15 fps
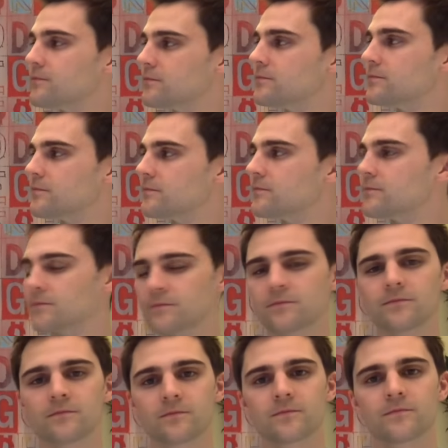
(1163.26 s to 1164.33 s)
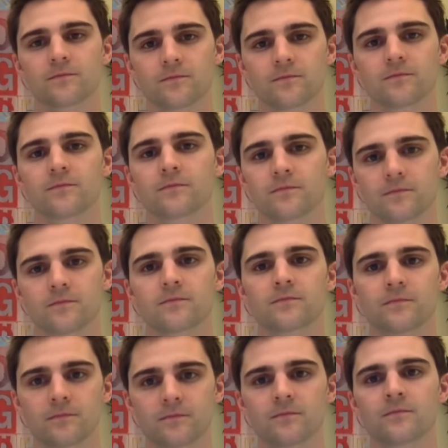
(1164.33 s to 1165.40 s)

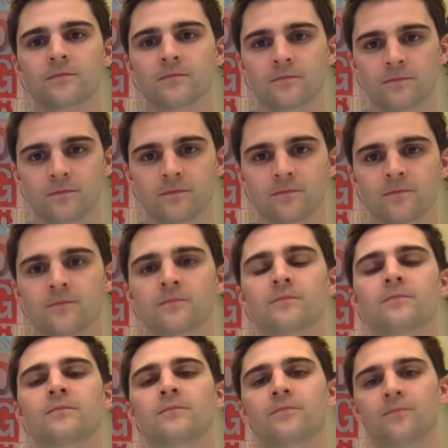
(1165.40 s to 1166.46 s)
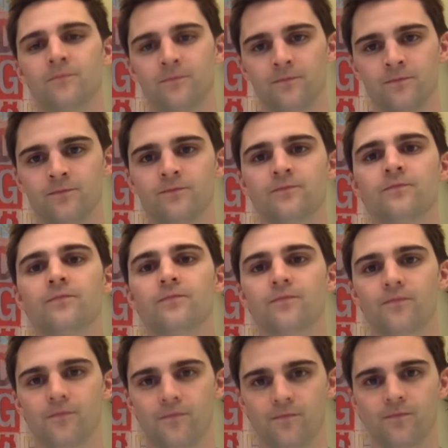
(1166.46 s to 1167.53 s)

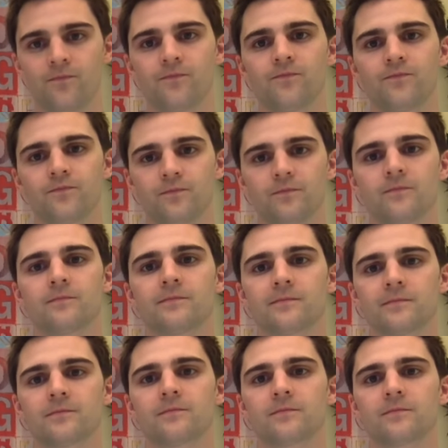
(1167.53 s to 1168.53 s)
This person isn't speaking.